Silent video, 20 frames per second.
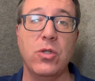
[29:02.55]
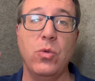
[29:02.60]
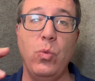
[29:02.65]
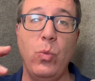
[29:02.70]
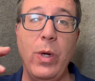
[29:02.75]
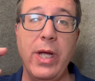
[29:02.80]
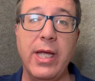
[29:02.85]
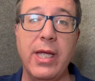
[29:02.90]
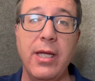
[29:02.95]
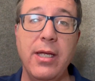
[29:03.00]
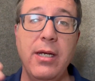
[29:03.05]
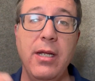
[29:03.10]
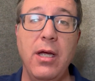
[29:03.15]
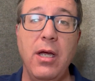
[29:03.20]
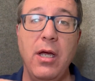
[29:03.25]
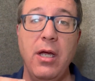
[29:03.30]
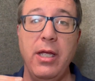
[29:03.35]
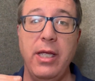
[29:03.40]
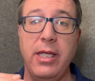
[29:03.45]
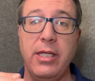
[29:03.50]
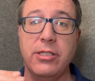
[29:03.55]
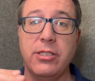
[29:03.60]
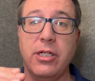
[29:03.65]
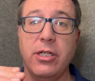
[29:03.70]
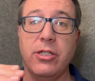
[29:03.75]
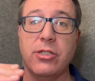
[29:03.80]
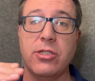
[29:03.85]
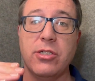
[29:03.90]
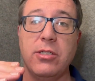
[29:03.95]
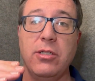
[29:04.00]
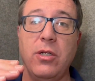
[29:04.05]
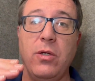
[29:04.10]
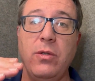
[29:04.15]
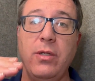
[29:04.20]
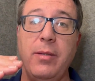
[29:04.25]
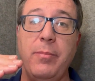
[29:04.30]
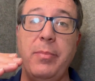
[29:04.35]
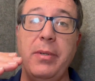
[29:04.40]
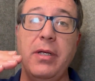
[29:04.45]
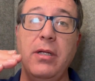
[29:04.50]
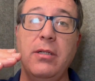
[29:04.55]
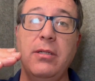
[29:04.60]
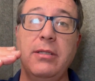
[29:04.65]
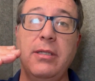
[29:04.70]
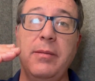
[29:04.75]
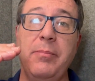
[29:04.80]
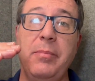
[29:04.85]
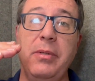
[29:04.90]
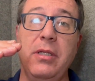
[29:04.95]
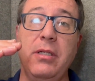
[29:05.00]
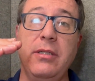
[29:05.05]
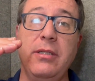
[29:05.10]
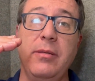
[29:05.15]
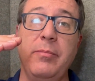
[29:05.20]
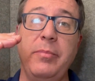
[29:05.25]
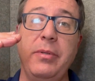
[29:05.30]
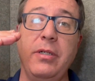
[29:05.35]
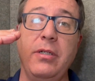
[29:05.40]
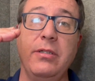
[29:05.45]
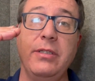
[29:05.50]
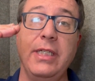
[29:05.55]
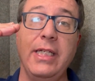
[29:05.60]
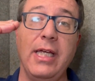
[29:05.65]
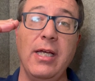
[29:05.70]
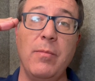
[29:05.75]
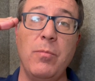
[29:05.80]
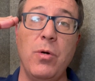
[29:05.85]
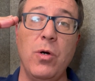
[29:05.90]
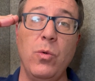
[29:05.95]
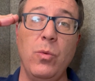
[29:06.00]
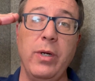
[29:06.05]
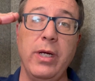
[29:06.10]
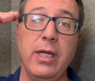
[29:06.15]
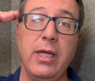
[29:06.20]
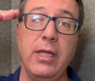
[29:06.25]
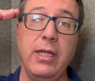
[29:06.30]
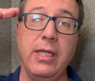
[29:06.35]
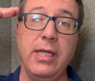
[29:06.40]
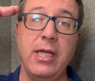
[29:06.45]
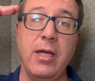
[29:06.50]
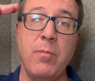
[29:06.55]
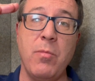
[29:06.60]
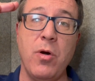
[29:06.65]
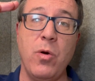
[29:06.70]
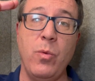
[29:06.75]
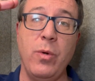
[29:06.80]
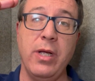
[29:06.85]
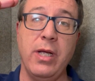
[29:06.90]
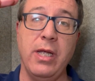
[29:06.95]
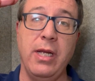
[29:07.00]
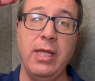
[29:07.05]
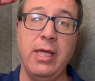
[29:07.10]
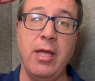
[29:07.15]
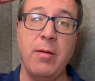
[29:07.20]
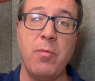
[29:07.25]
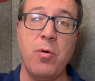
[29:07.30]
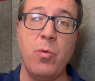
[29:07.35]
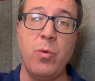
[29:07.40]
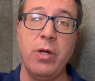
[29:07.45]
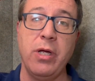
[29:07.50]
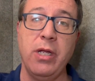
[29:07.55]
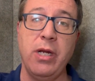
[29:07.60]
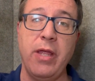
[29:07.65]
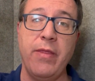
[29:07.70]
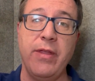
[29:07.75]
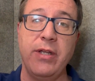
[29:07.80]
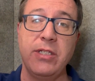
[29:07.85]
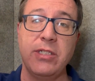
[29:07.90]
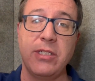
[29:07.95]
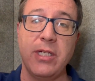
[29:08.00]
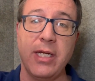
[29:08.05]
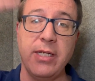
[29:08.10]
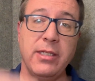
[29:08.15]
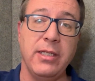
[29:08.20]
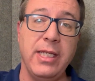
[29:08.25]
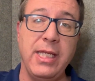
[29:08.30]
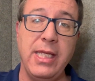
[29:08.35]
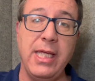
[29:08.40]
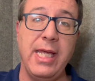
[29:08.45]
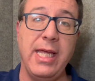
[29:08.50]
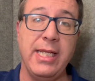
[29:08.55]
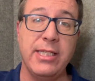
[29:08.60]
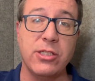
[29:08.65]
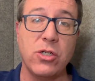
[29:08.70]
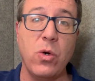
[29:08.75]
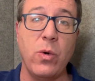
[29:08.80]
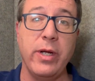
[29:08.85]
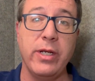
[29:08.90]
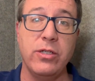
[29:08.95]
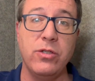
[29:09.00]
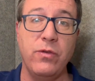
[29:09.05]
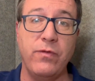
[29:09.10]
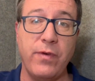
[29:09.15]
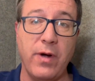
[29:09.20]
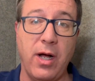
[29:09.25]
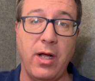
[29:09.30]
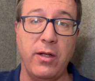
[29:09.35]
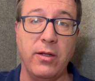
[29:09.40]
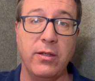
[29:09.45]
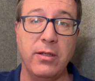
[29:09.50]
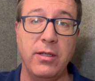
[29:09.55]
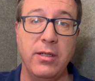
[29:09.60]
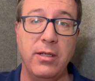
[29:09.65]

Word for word: The wicked is going to slowly build and build and build and get more wicked and get more wicked and get more wicked, and then suddenly it's going to fall.